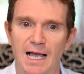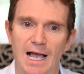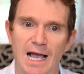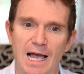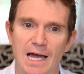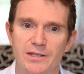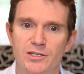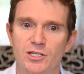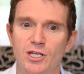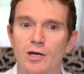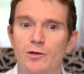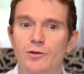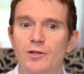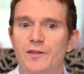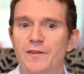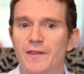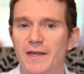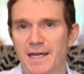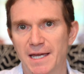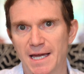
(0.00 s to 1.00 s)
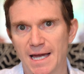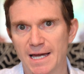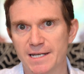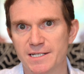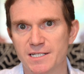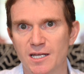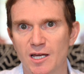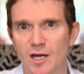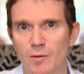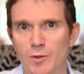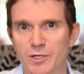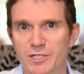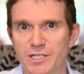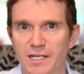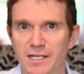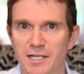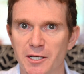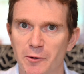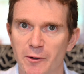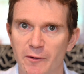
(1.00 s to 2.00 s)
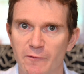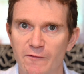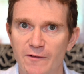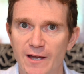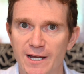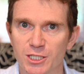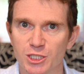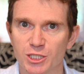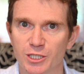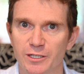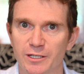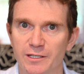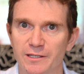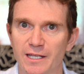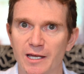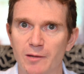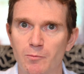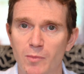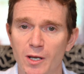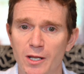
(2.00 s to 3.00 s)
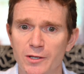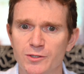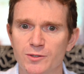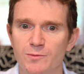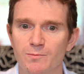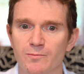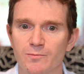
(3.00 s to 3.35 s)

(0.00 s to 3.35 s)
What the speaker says: and know that they had a particular infection in their blood